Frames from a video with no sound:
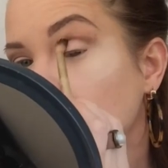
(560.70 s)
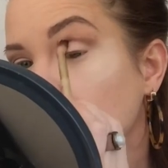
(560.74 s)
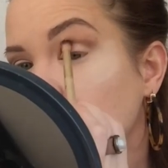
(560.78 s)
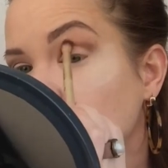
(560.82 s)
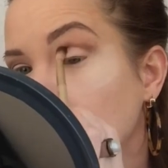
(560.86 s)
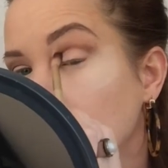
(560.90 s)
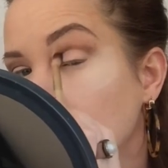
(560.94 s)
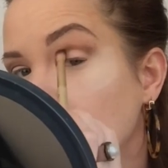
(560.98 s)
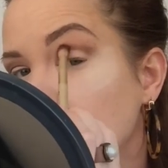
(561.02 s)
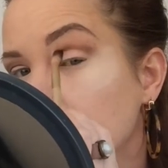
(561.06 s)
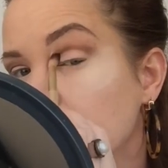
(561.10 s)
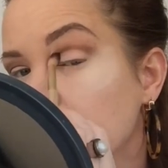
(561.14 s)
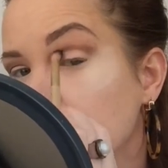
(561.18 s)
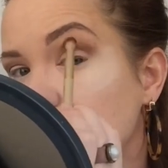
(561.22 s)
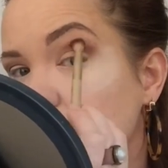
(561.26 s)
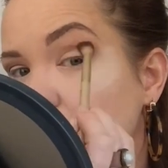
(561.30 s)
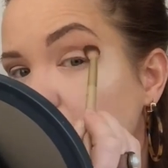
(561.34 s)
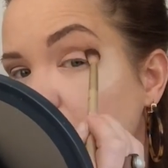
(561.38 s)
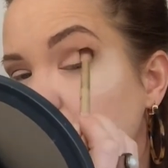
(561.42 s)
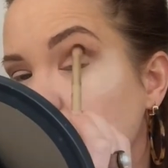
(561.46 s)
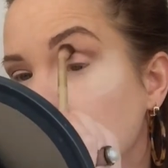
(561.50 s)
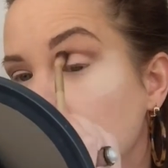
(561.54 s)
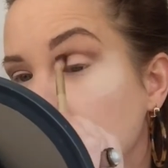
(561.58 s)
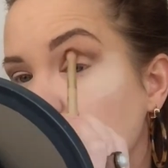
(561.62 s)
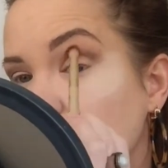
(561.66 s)
And this is
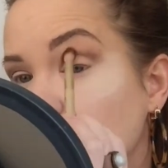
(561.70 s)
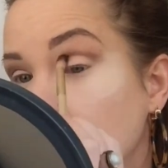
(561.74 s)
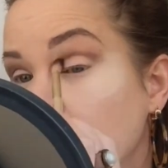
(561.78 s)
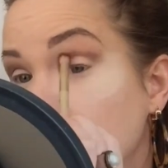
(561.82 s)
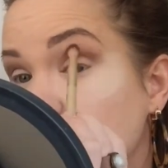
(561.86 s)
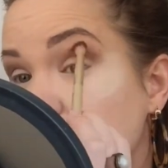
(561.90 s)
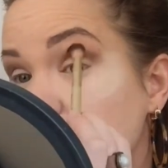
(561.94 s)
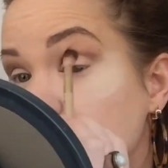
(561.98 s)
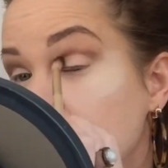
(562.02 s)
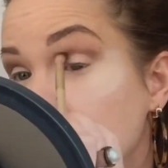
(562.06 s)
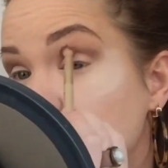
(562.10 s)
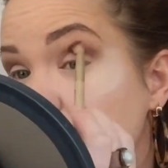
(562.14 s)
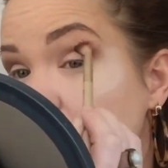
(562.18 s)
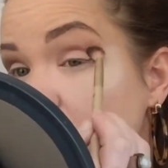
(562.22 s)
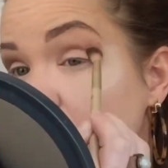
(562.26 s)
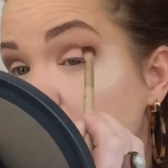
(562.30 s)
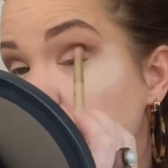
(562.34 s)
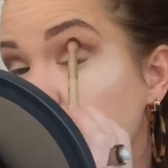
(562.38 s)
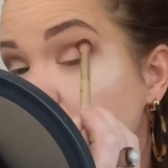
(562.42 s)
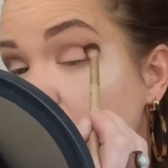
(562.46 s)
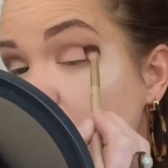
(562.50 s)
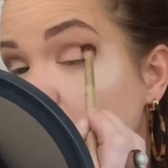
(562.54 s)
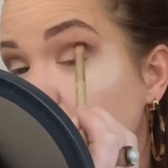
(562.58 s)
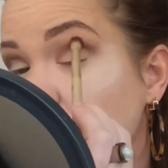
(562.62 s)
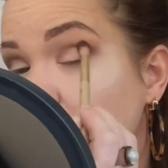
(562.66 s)
going to be this is just
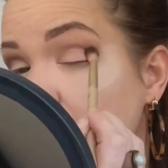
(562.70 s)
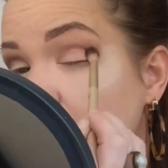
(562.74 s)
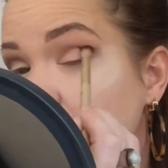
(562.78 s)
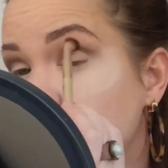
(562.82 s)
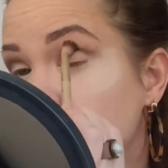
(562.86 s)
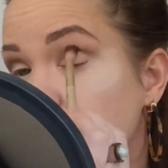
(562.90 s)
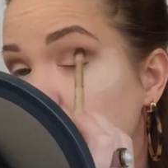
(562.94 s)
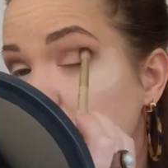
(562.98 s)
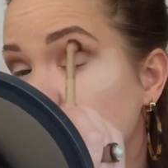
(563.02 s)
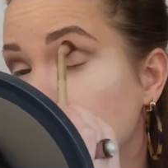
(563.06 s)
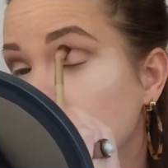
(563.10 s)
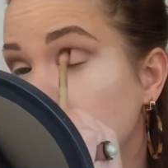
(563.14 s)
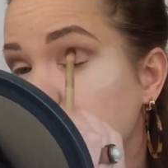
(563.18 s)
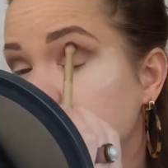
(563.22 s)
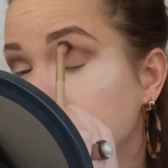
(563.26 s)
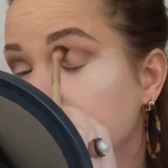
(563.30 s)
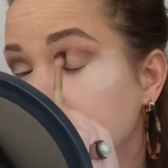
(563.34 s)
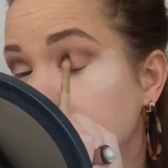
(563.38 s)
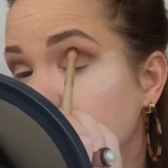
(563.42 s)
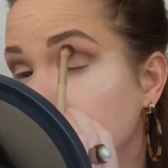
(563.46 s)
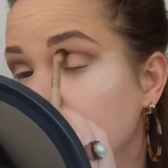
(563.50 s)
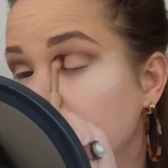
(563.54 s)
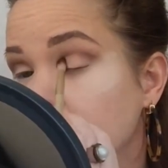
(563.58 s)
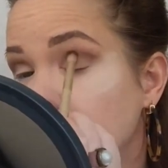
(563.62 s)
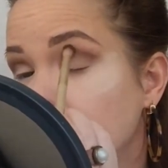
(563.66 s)
the base
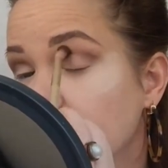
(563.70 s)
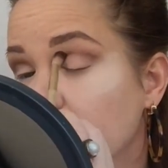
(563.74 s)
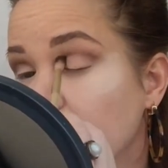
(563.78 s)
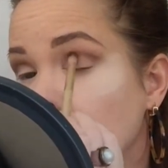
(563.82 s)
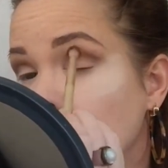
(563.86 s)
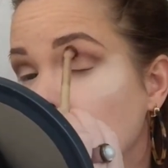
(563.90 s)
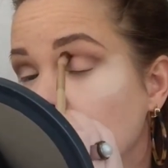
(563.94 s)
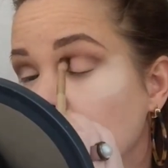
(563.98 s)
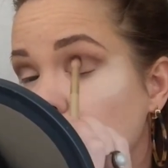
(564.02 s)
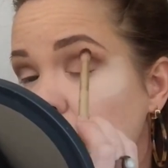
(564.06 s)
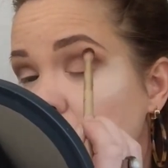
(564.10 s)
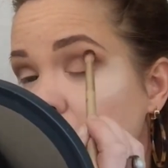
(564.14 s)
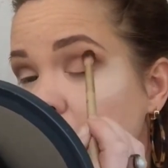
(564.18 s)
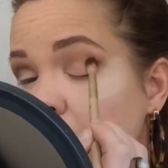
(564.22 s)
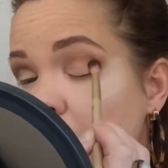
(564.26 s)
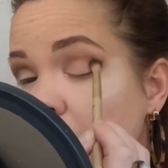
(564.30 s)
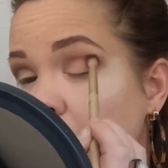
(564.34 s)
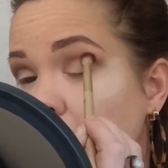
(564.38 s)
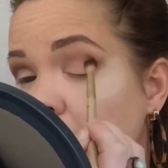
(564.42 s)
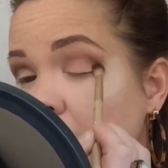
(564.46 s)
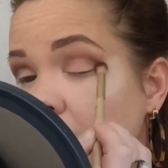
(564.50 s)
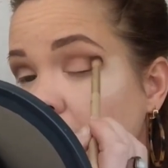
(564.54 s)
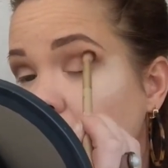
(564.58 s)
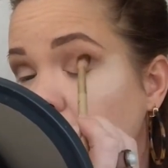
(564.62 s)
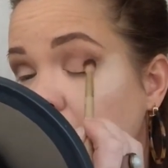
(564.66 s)
of your
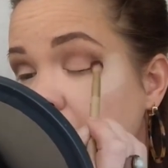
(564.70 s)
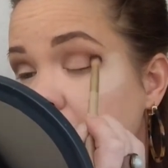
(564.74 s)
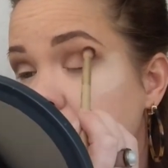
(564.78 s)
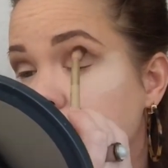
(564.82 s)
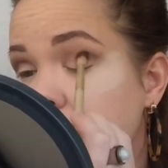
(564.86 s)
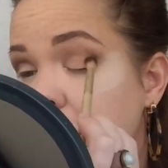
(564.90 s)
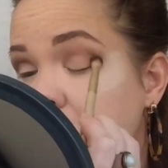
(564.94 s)
smoky eye.